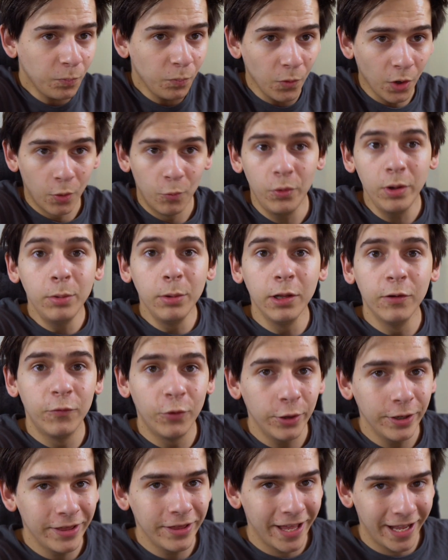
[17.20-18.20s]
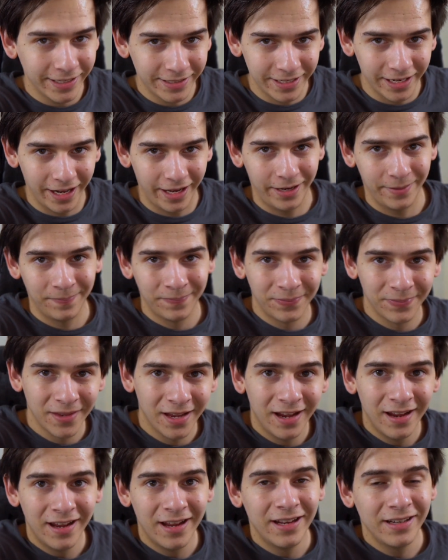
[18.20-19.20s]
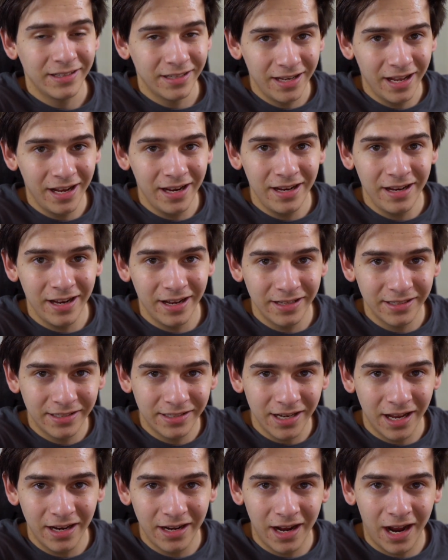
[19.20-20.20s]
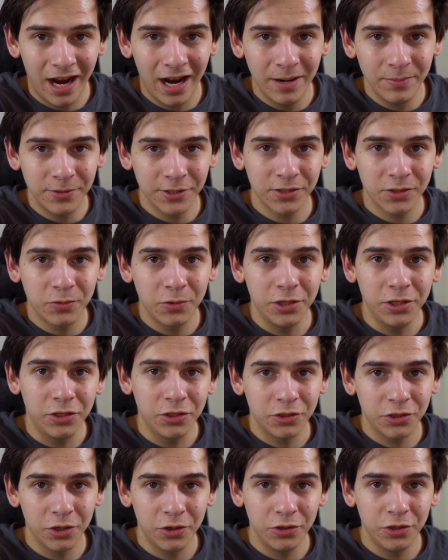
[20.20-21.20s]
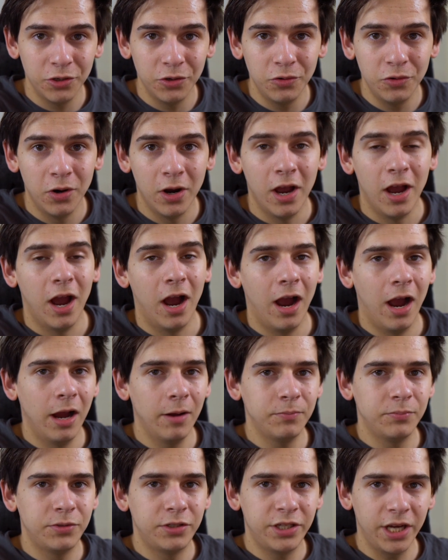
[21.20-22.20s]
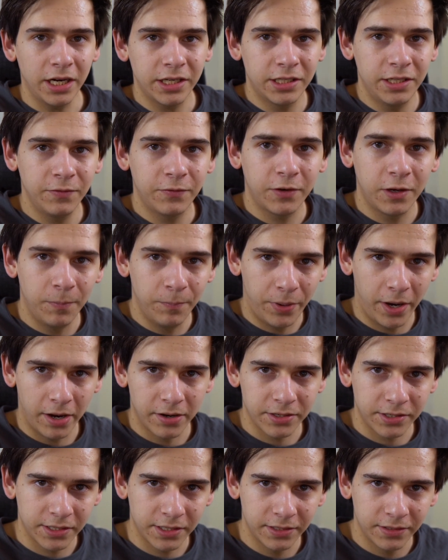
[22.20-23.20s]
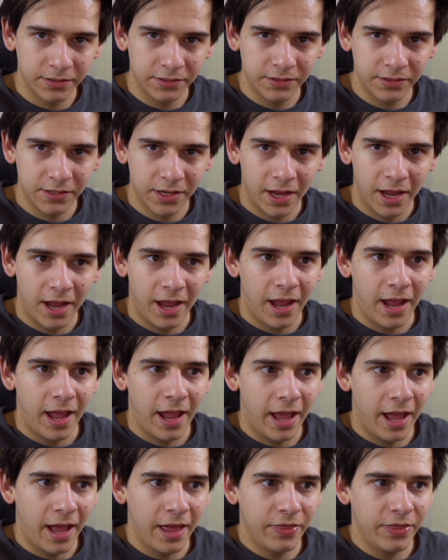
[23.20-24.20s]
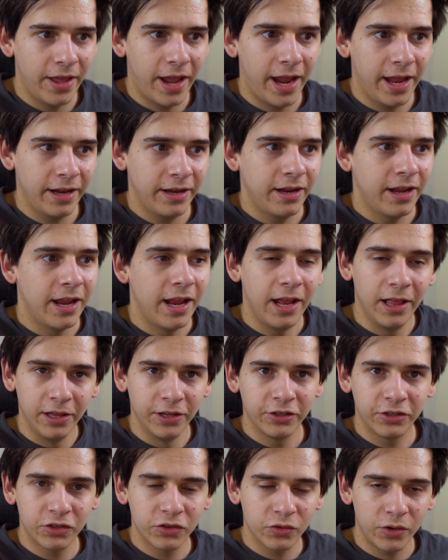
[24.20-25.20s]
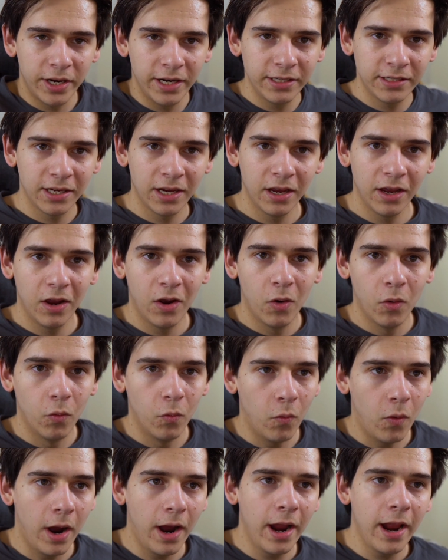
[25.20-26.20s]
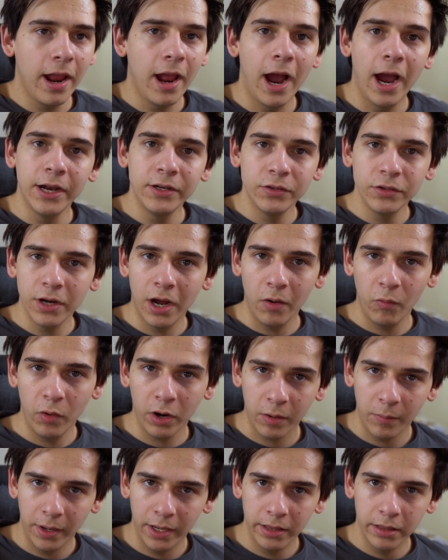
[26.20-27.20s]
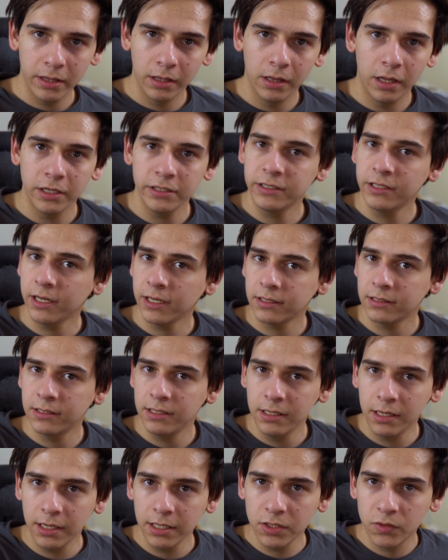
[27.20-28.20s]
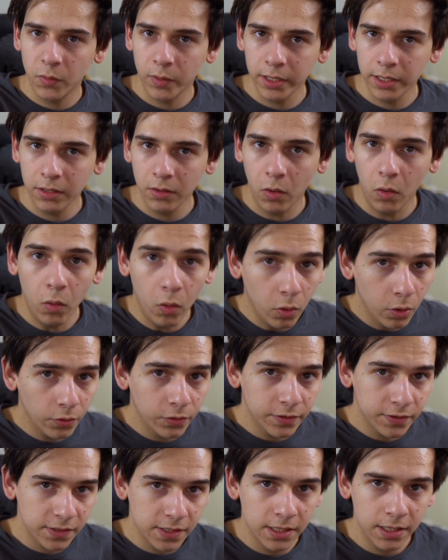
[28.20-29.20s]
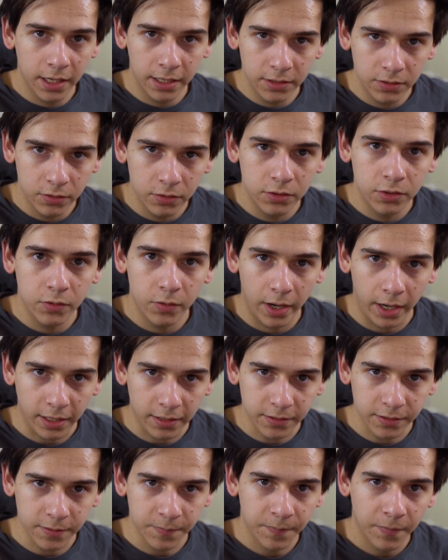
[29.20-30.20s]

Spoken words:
We will avoid that today. Today, instead, I am just going to show you objective comparisons that illustrate why I do not recommend the Logitech C920 or the C922X.